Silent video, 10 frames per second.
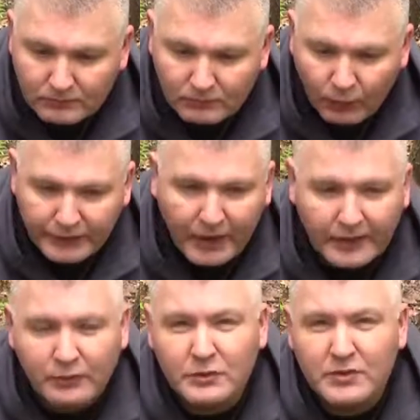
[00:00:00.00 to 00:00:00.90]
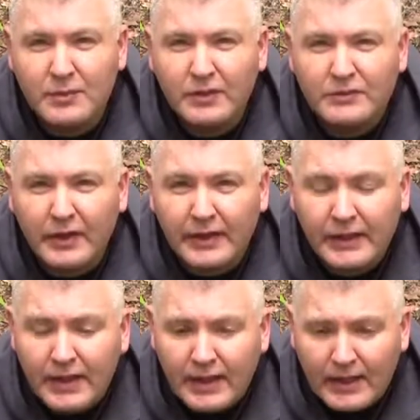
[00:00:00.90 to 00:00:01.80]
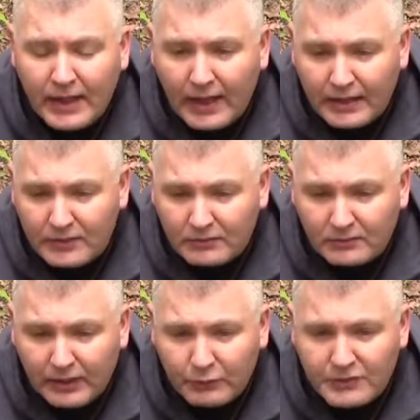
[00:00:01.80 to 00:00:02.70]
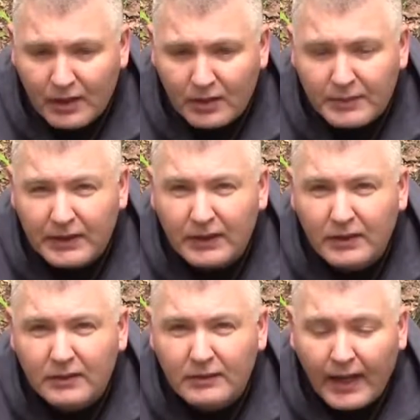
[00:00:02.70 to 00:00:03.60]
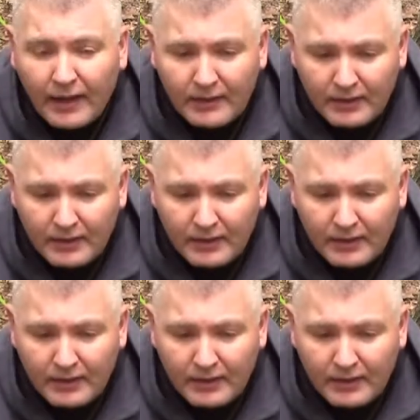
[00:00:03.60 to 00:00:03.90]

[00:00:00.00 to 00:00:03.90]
one doctor was in the military, and he was telling me that